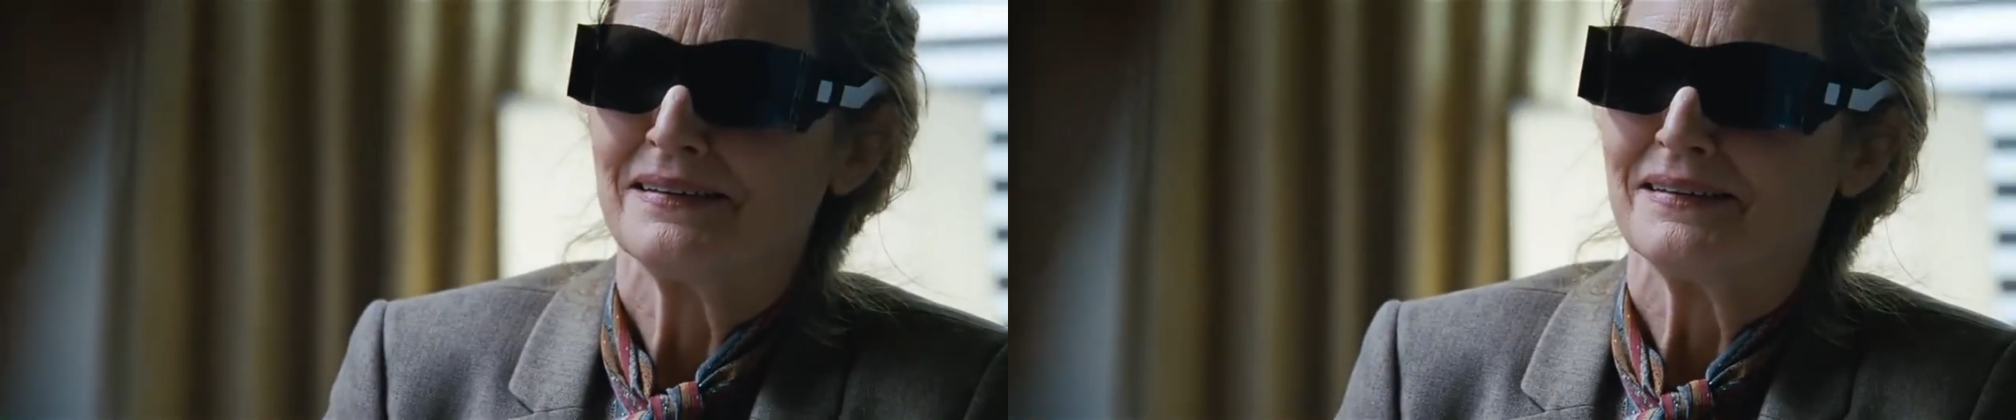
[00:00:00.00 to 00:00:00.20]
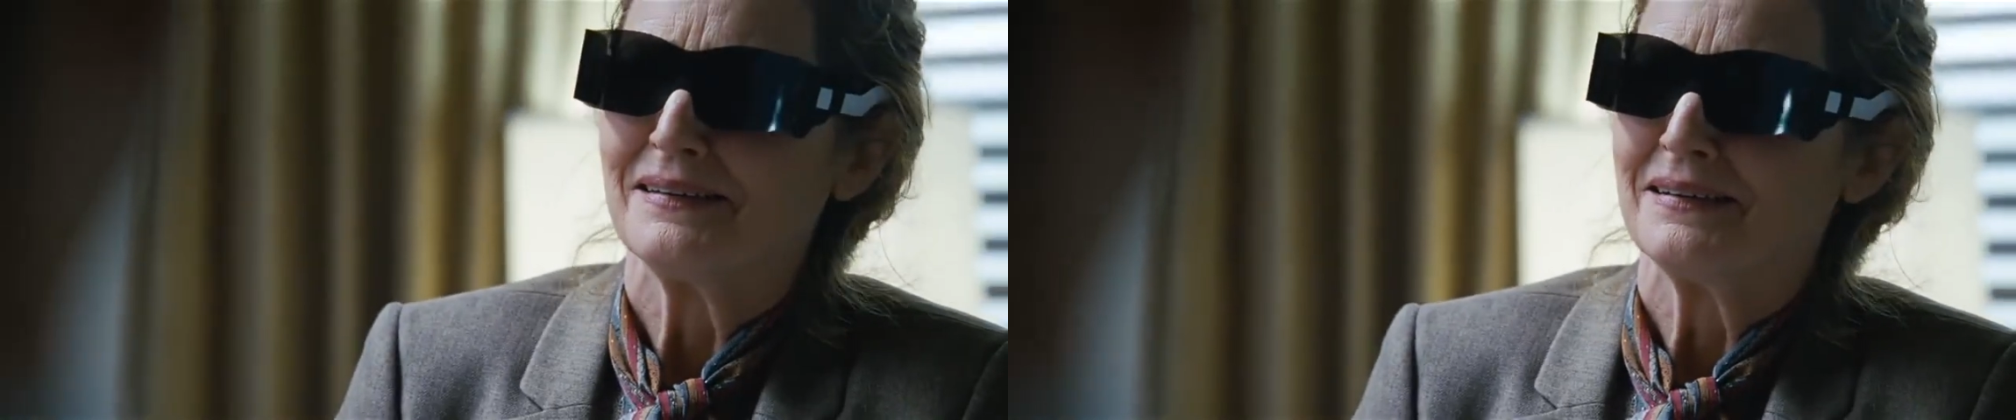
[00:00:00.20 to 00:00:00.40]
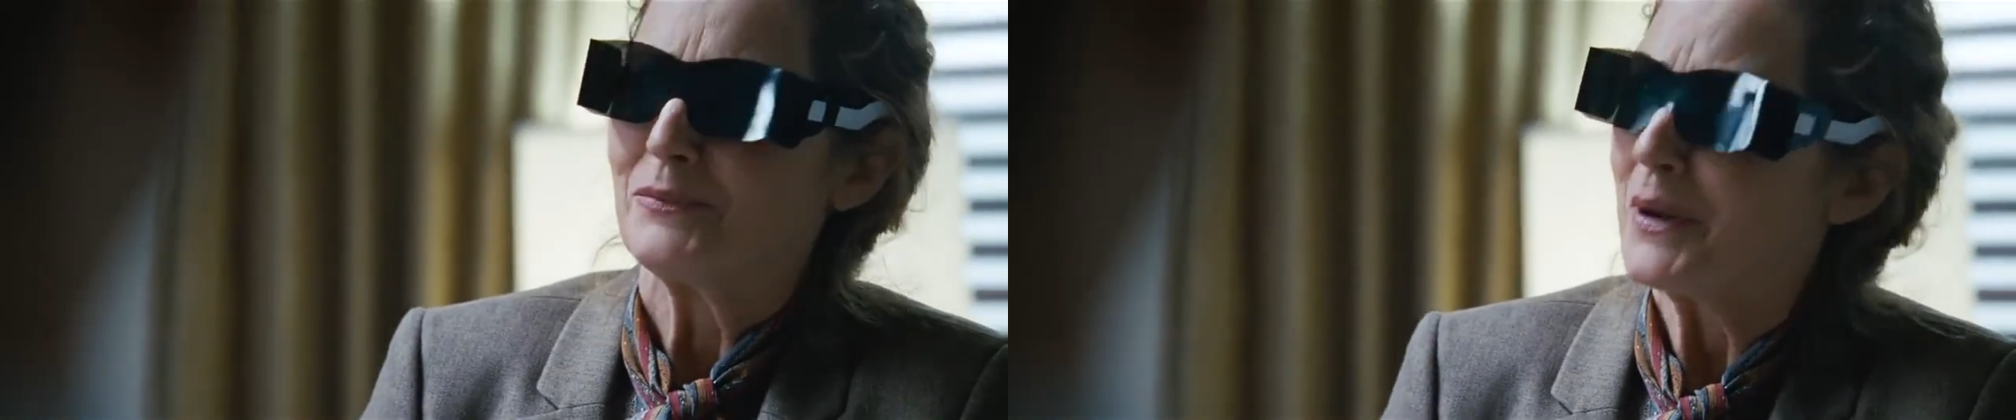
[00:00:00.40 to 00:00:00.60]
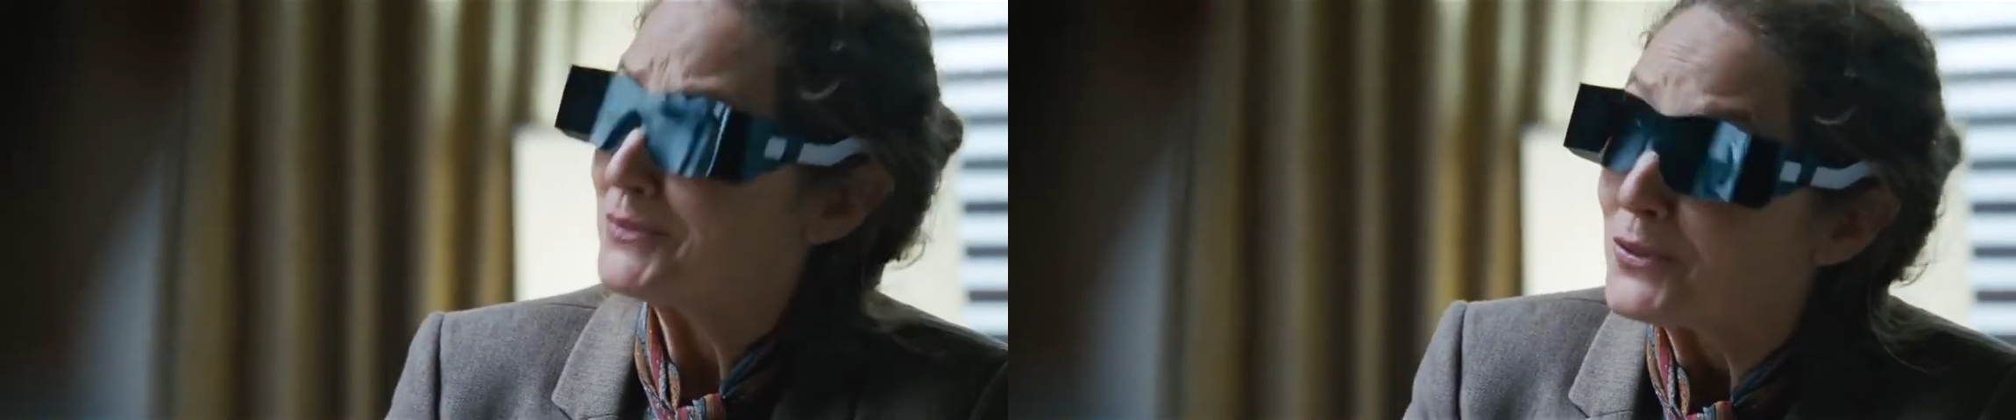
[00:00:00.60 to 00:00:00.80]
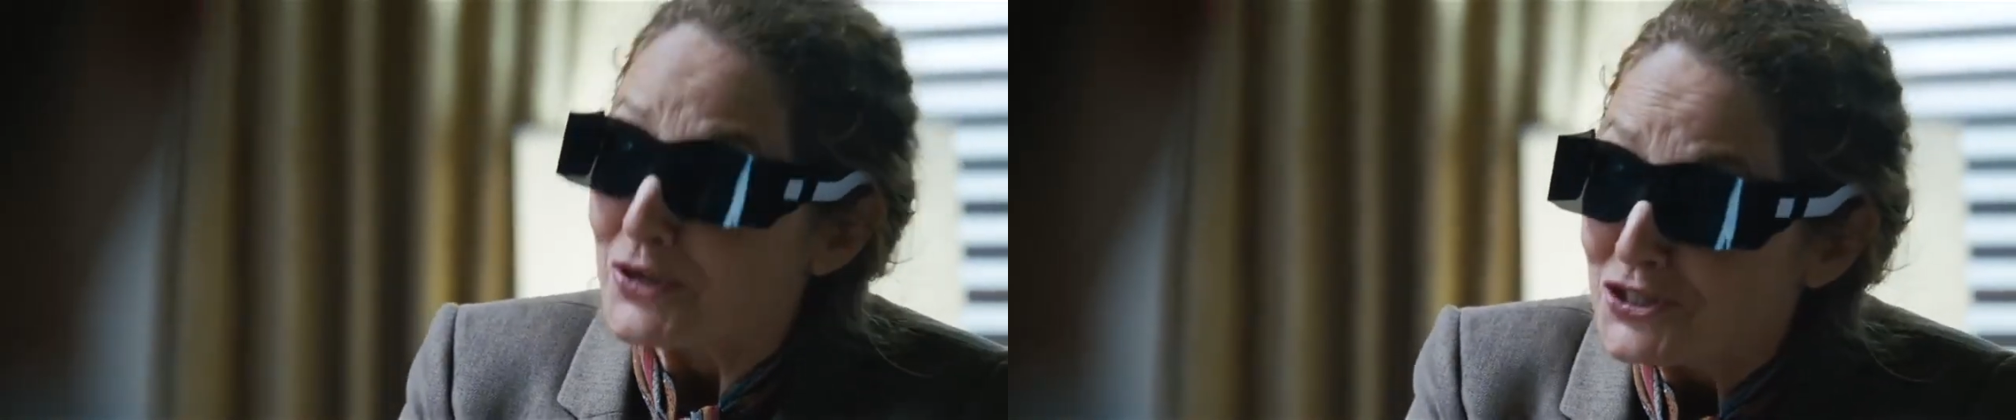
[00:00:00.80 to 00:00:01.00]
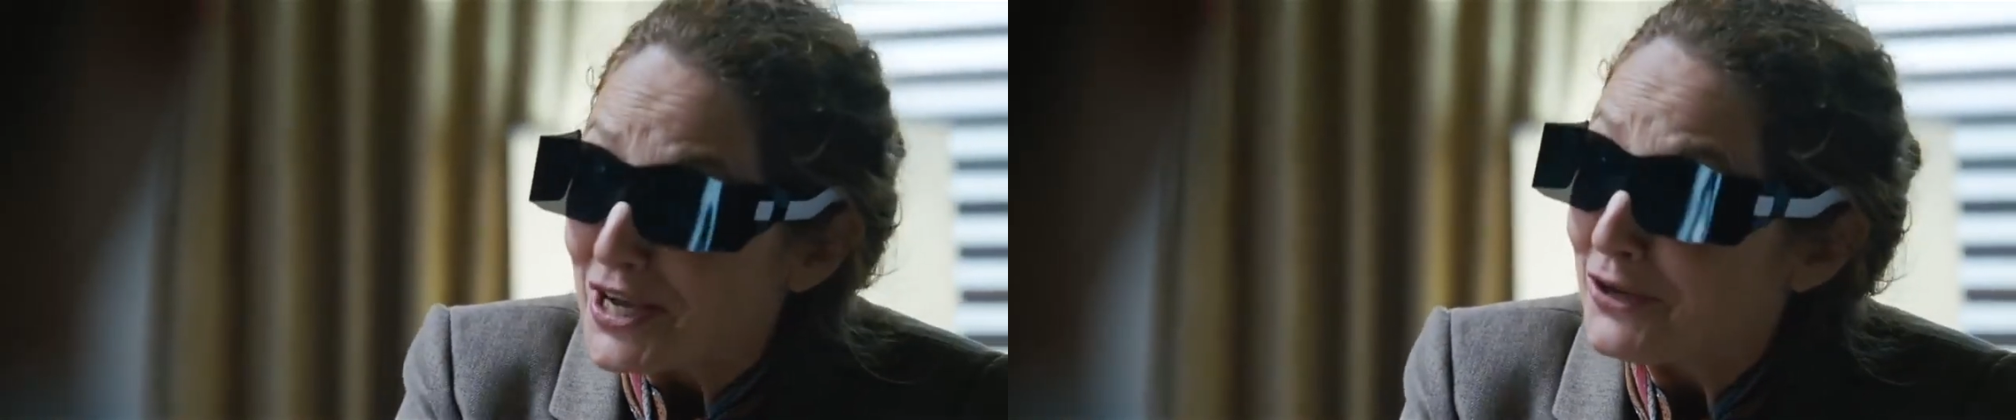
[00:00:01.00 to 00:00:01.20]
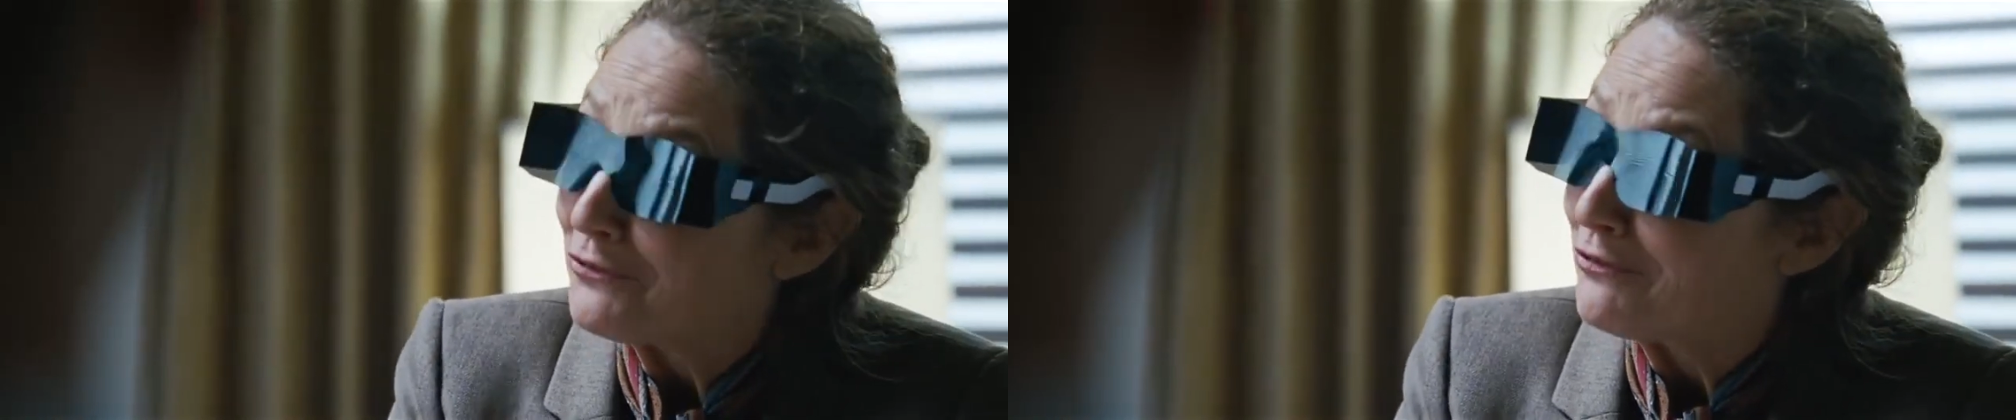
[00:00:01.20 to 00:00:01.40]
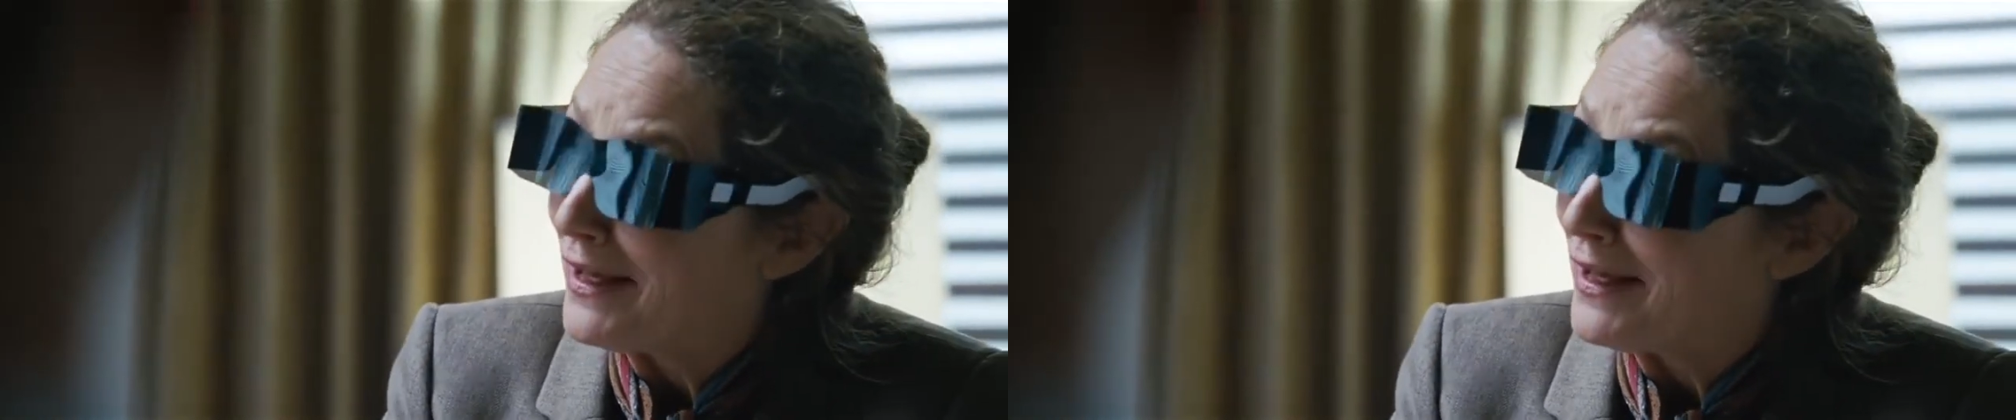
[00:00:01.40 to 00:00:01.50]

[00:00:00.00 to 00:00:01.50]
if they are so Perhaps solid, you check your